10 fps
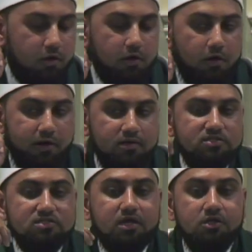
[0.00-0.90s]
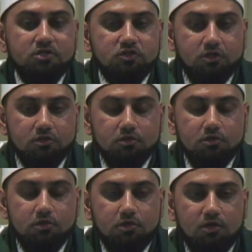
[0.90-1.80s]
All right, this is a condition.
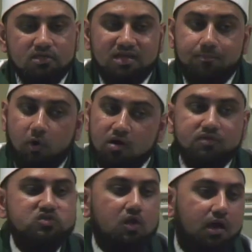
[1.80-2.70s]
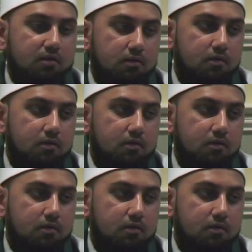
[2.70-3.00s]
It's not part of the salah.